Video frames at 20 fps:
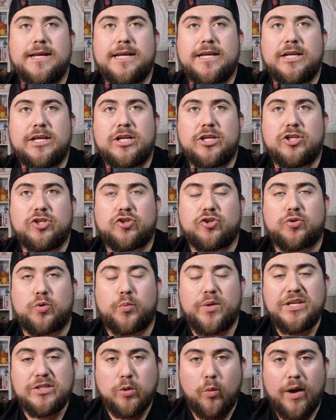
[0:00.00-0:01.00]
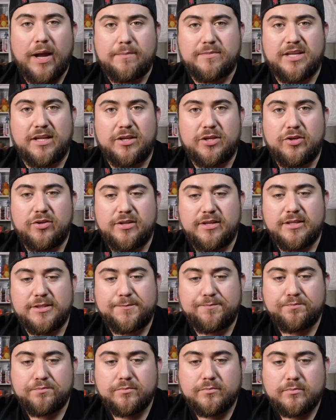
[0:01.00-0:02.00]
So the reason why I'm telling you this
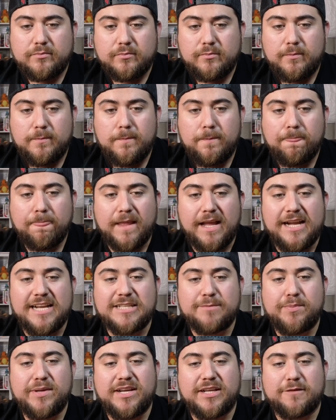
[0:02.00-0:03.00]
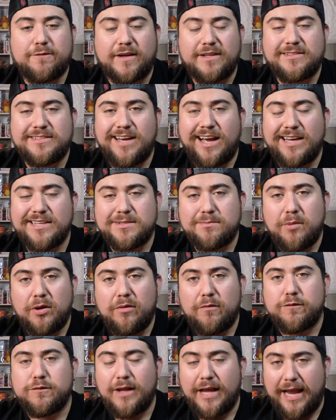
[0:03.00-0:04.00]
is because Phantasmal
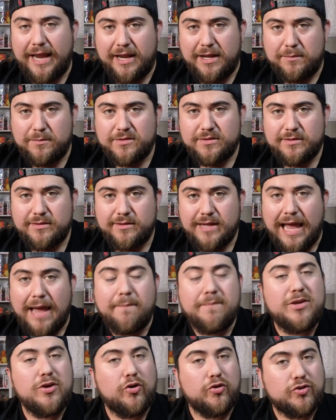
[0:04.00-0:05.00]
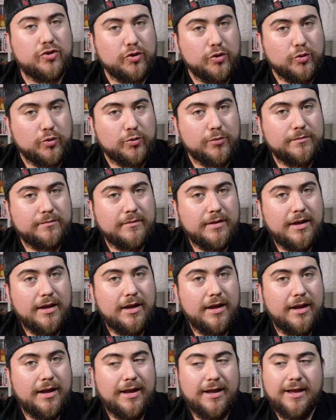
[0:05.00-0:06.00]
Flames, MEO2,
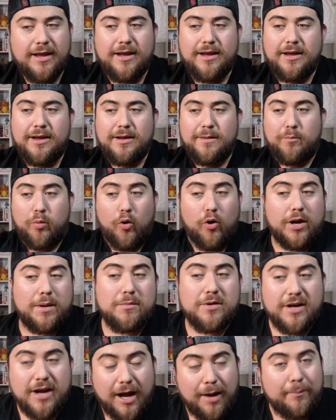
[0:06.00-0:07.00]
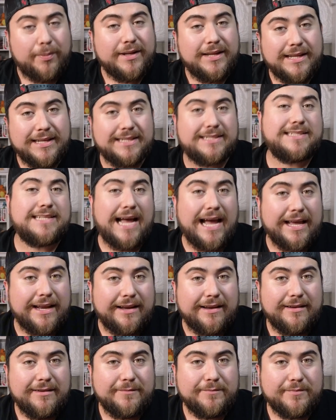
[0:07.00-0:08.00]
Pokemon Company
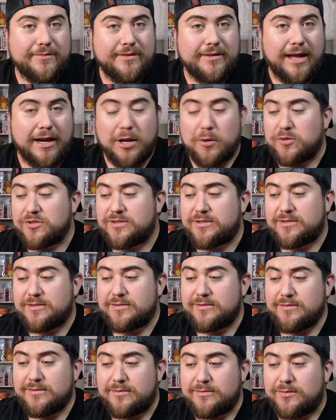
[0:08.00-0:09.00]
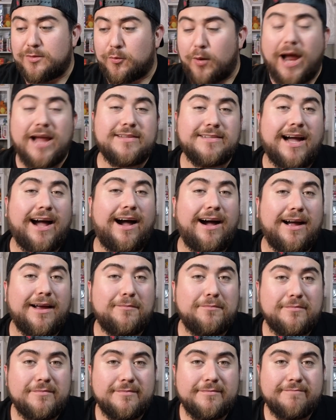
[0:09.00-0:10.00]
decided that it was the right time
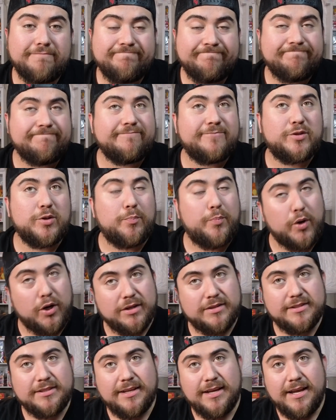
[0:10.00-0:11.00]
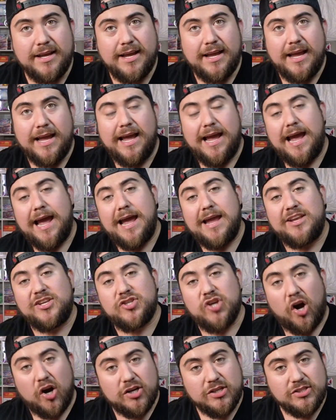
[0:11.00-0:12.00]
to put a
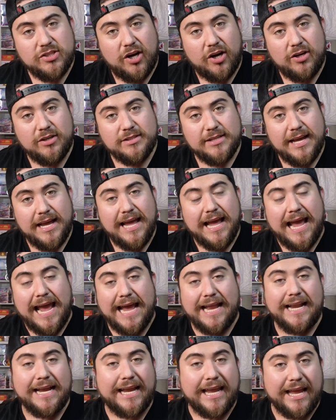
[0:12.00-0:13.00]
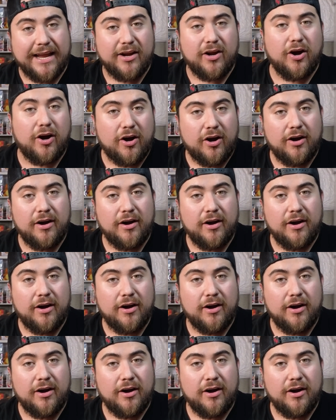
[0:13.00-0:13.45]
Charizard and a Gengar